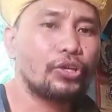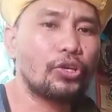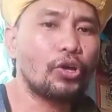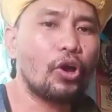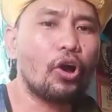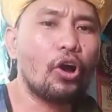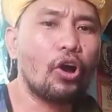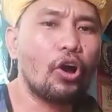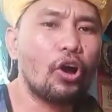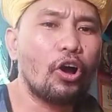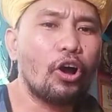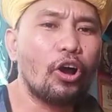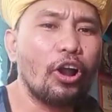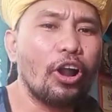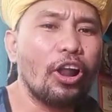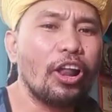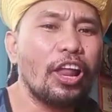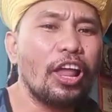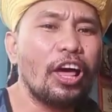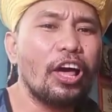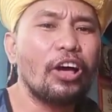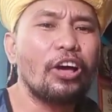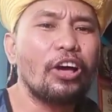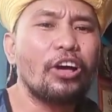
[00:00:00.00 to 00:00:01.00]
Your
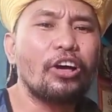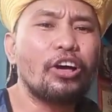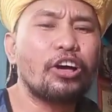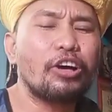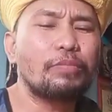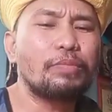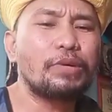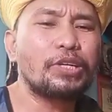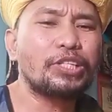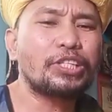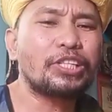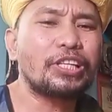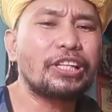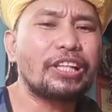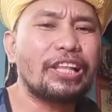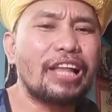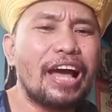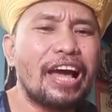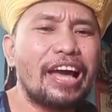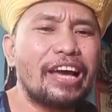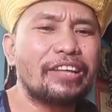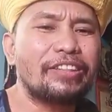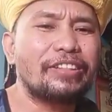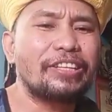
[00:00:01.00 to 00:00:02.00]
love is
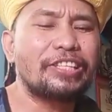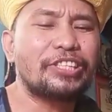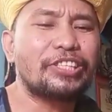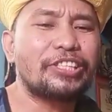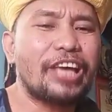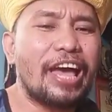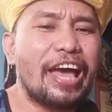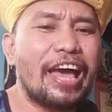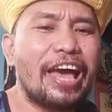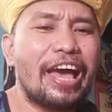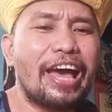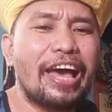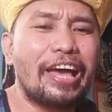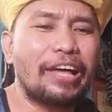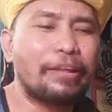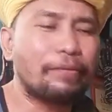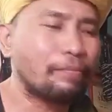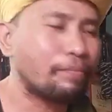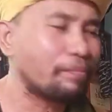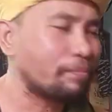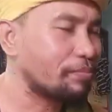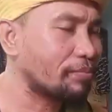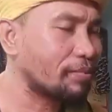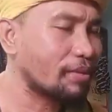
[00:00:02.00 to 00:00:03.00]
like the
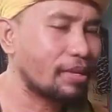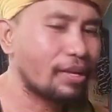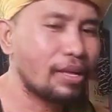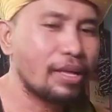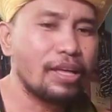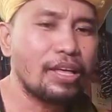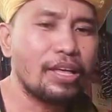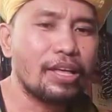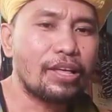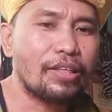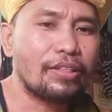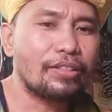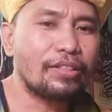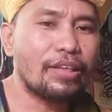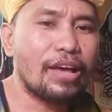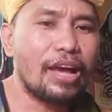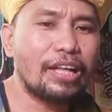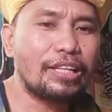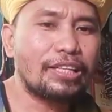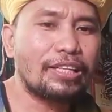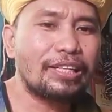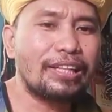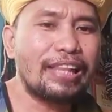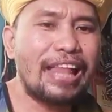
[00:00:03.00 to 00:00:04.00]
sun
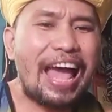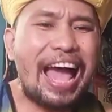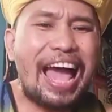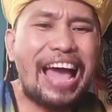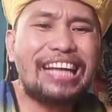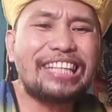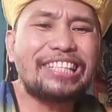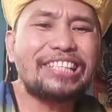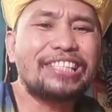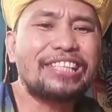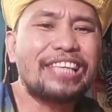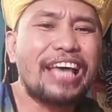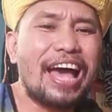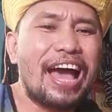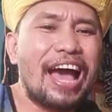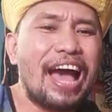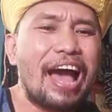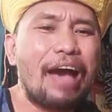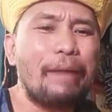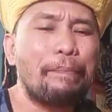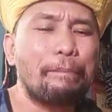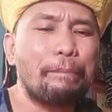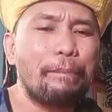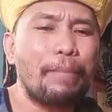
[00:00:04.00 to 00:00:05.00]
that lights
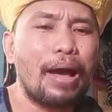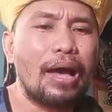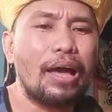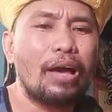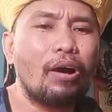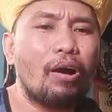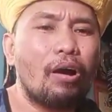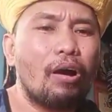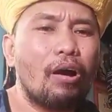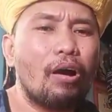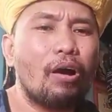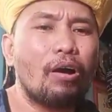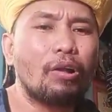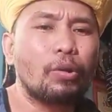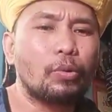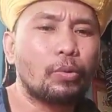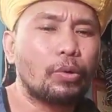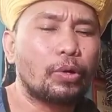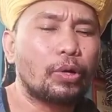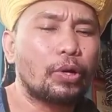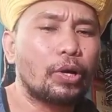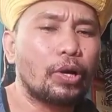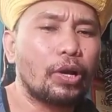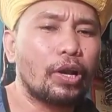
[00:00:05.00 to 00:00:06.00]
up my whole
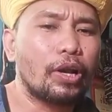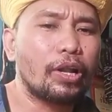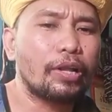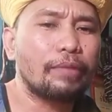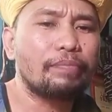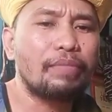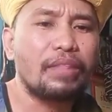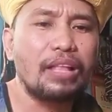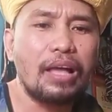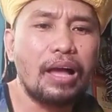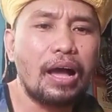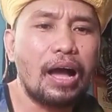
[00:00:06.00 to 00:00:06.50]
world.